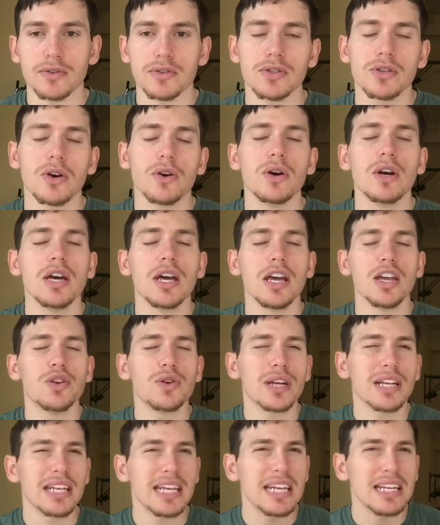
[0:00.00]
So you
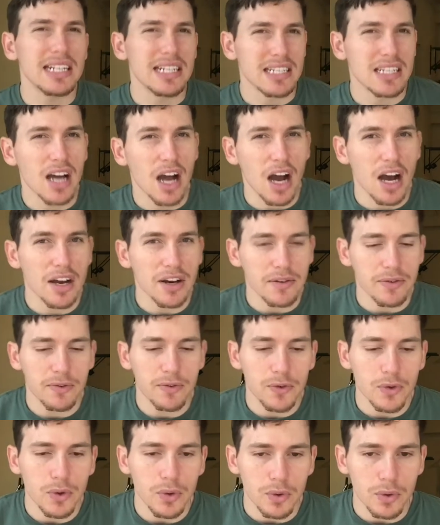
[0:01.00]
can eat a ton of
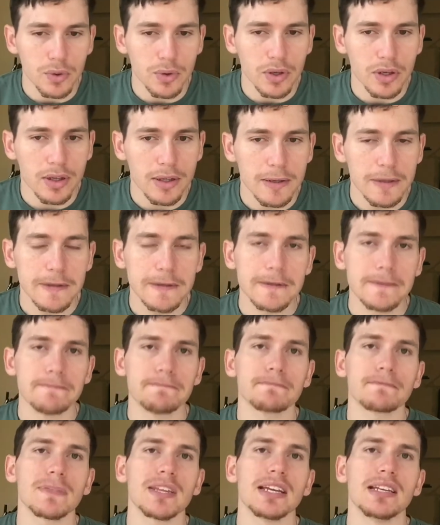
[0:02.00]
food
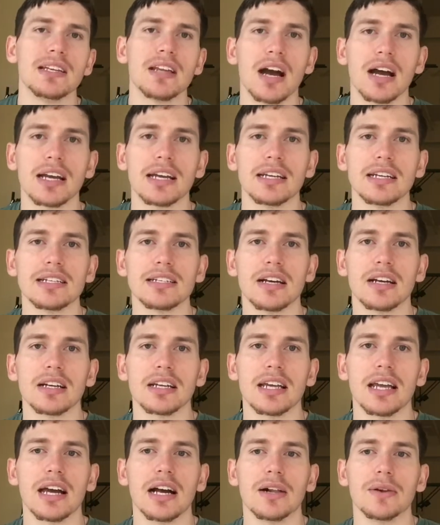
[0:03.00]
and not get a ton
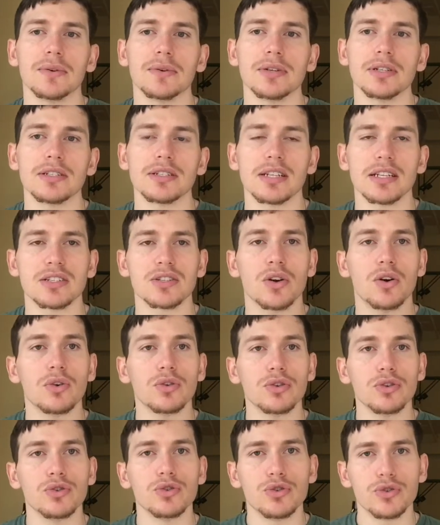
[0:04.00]
of calories. It's
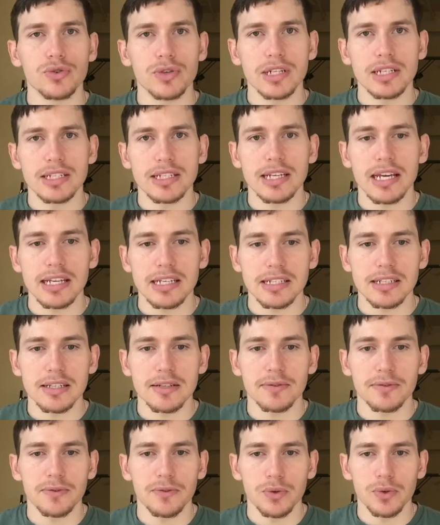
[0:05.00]
called nutrient dense
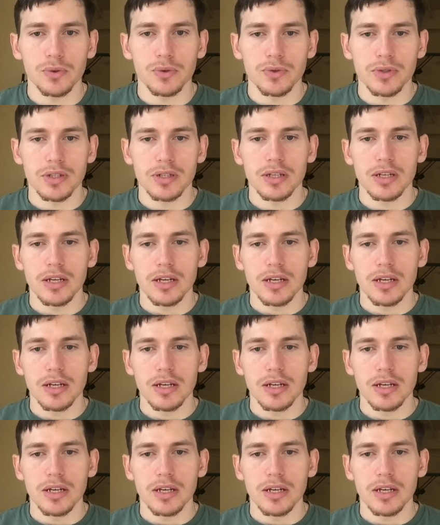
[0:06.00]
foods.